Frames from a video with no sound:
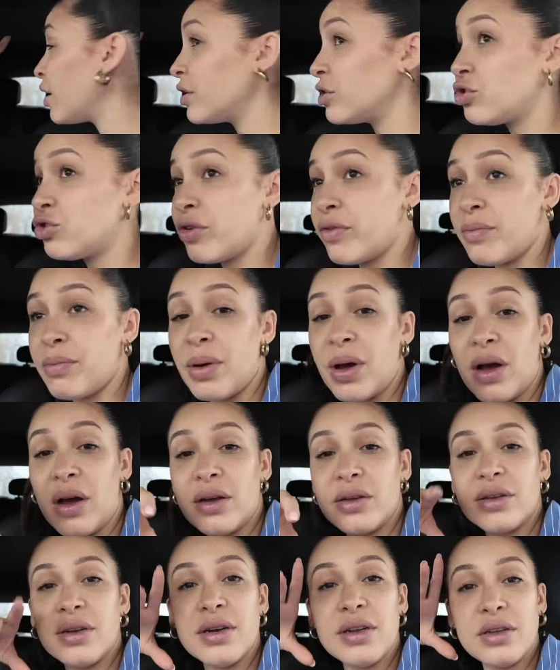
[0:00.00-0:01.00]
has driven
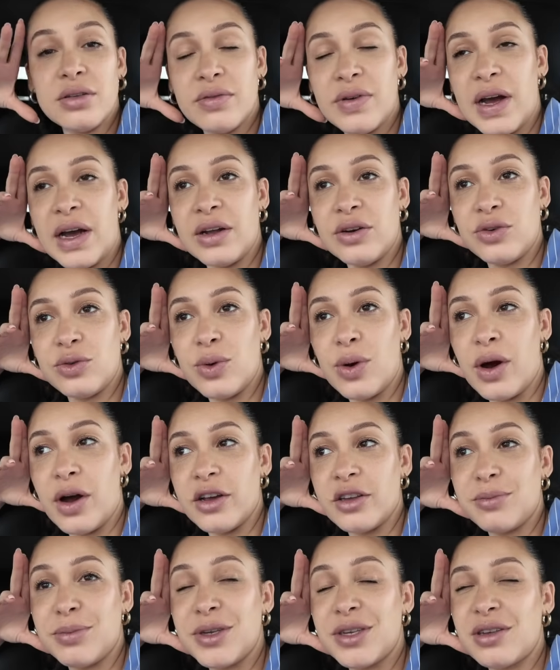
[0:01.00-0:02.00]
past in his van
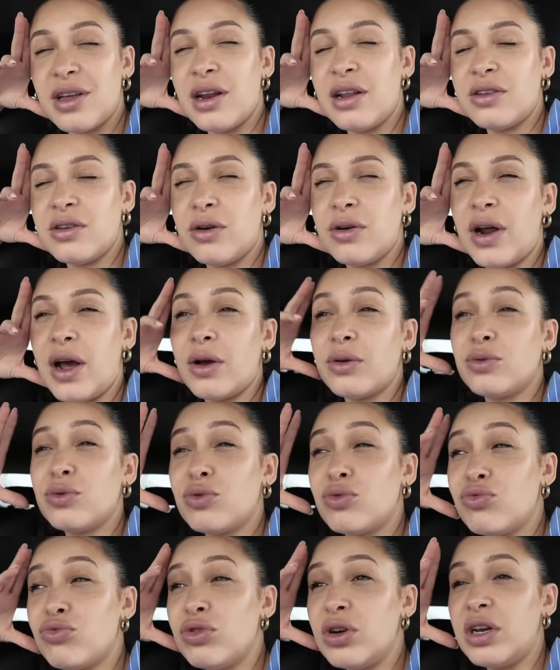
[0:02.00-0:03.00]
twice, but Sonny's old house was
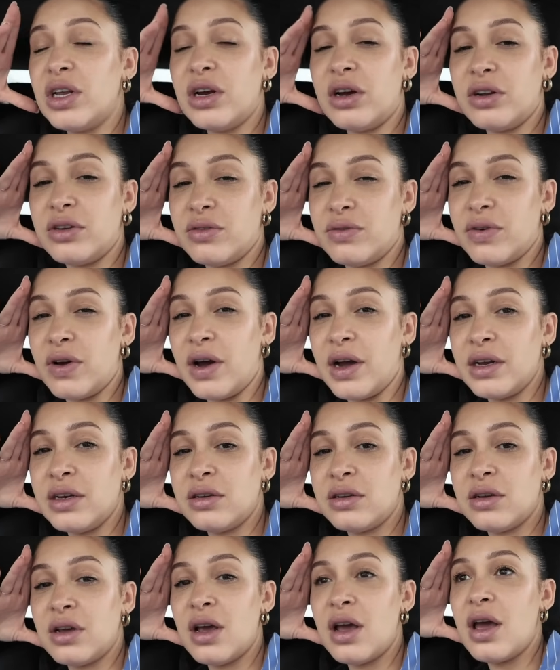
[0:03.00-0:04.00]
really hard to
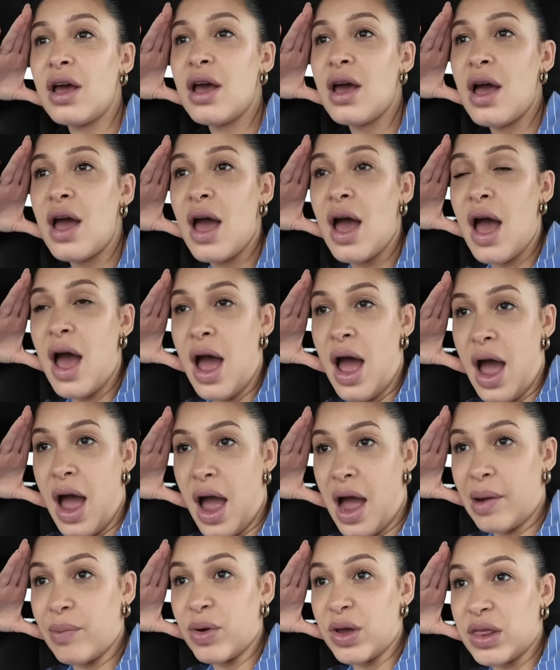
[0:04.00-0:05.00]
find.
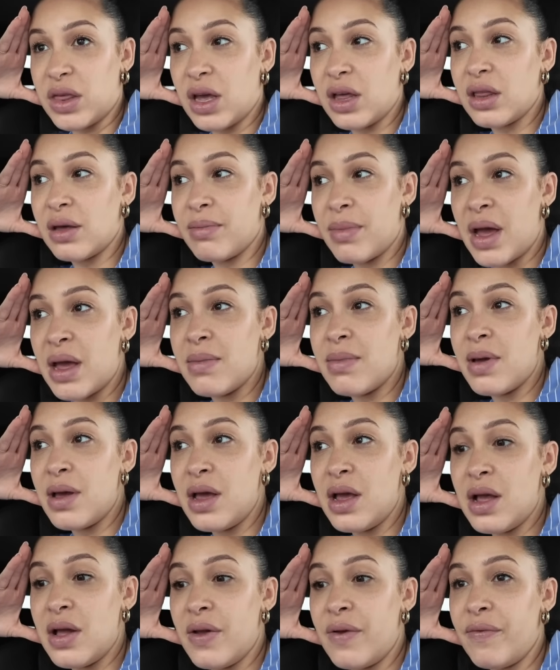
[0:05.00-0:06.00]
And we think that
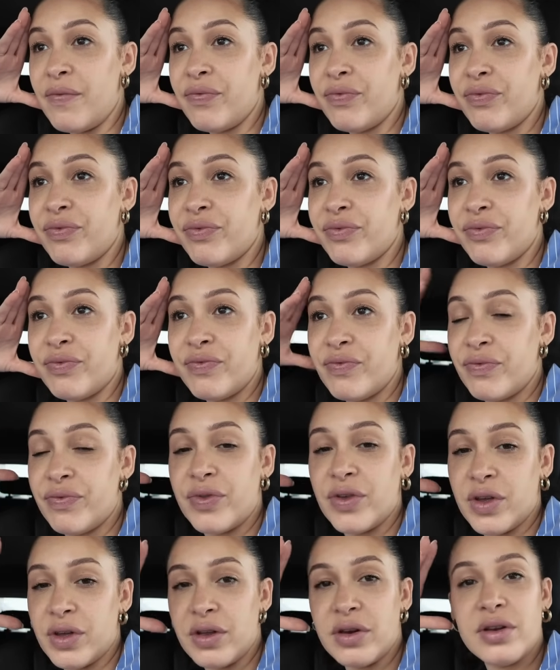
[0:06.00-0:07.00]
maybe
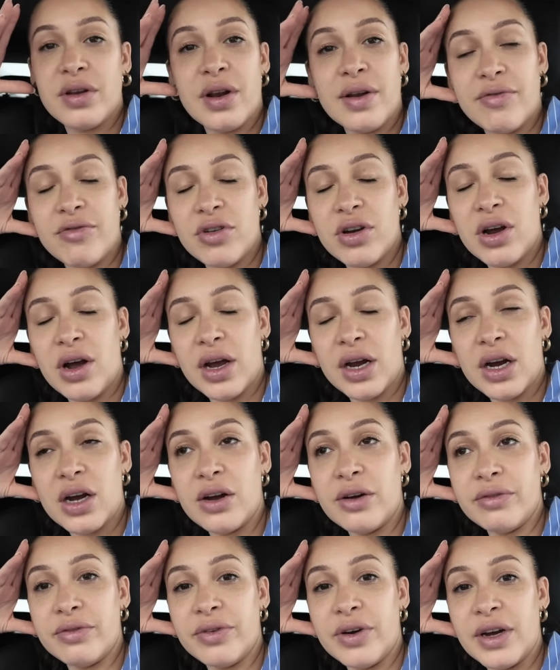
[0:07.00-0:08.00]
the delivery guy
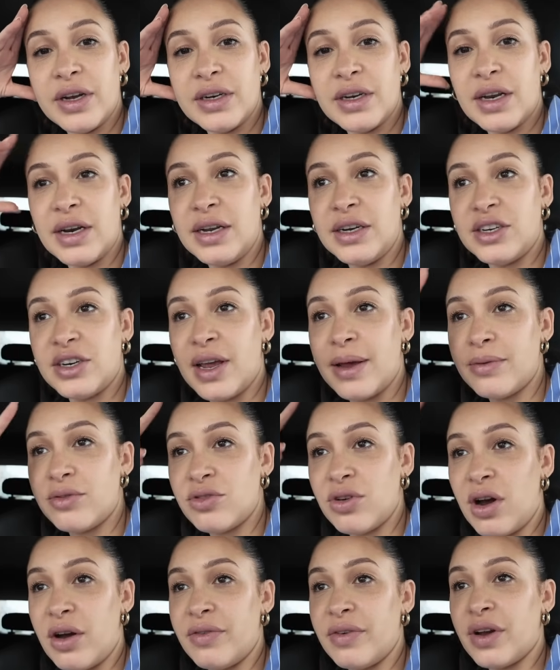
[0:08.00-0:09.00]
can't find it and he just keeps
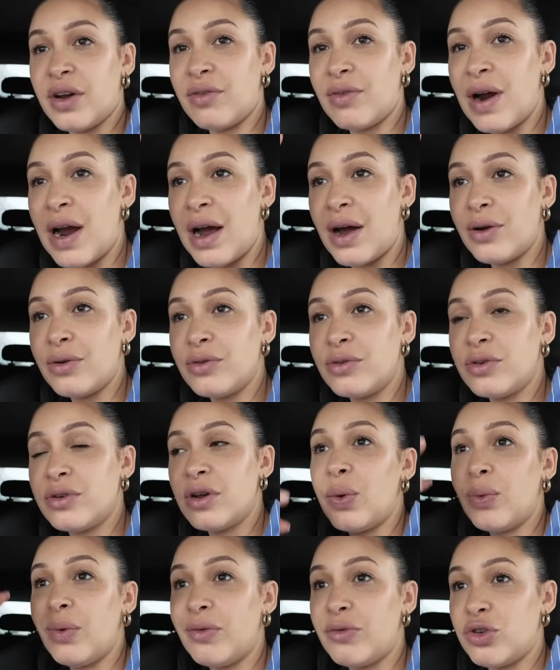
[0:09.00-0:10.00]
driving around.
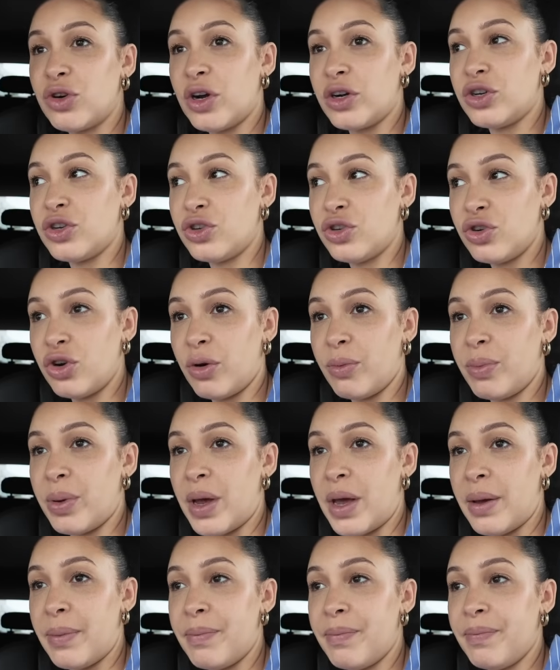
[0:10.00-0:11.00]
We've tried to stop
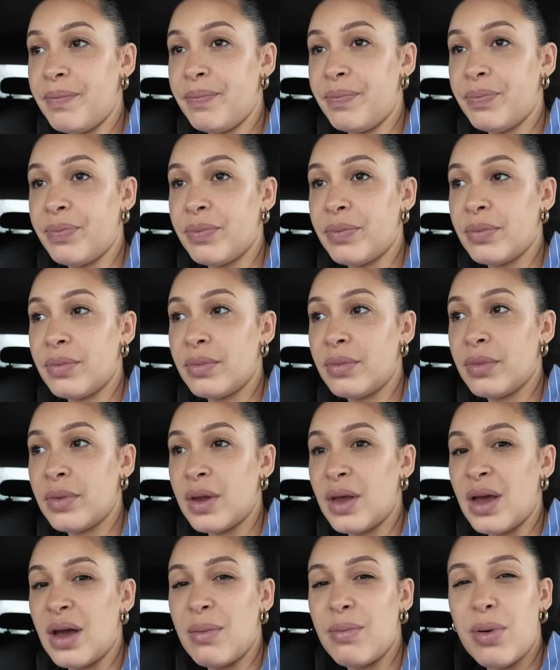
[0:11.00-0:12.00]
him,
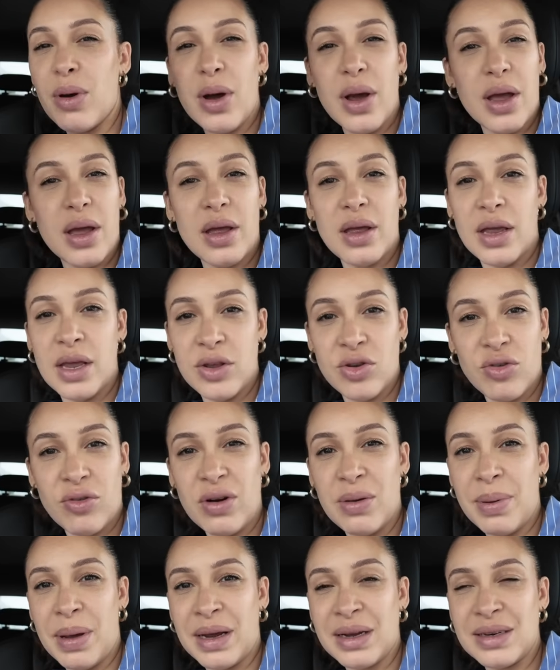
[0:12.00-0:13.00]
but he's not
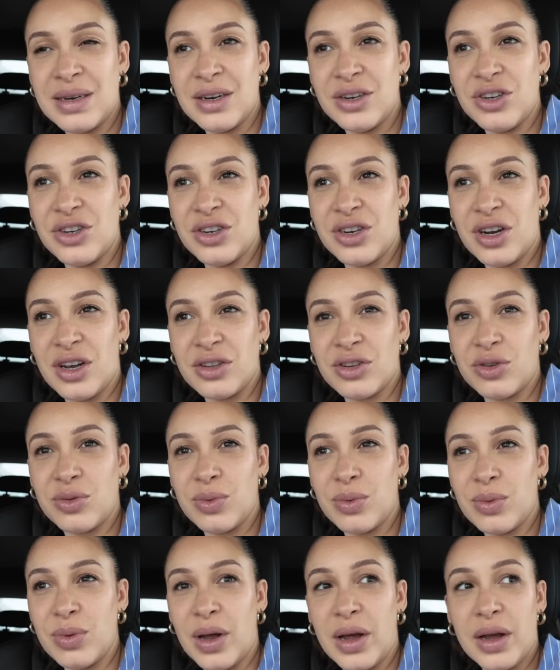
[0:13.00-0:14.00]
really paying attention to us.
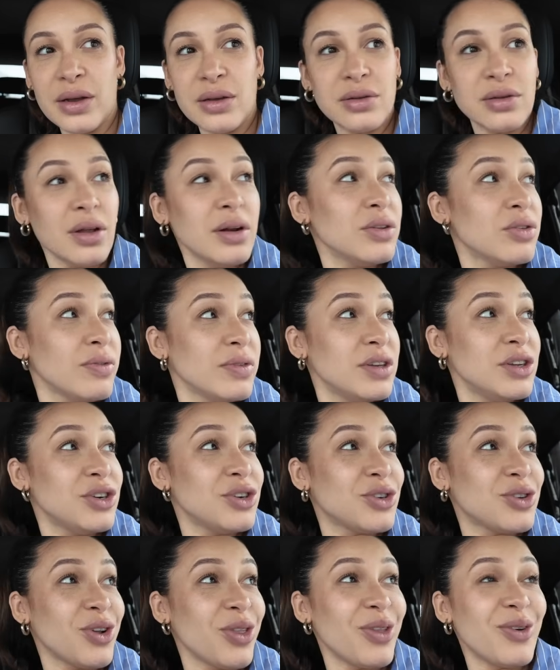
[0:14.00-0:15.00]
Like, Sonny's obviously
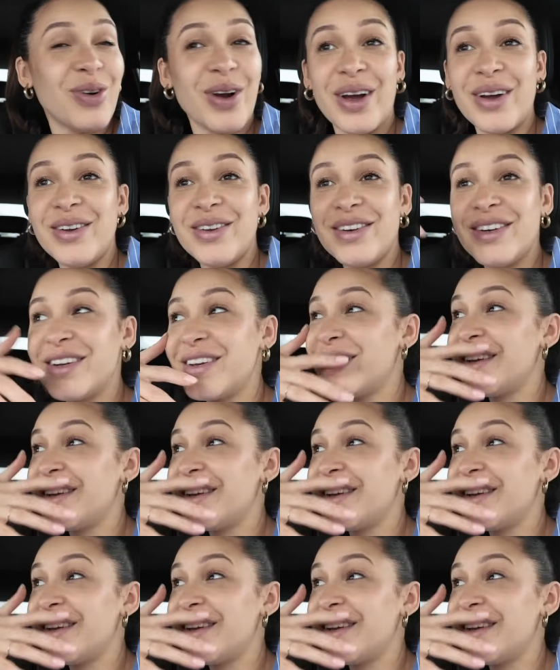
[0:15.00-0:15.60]
just on the road.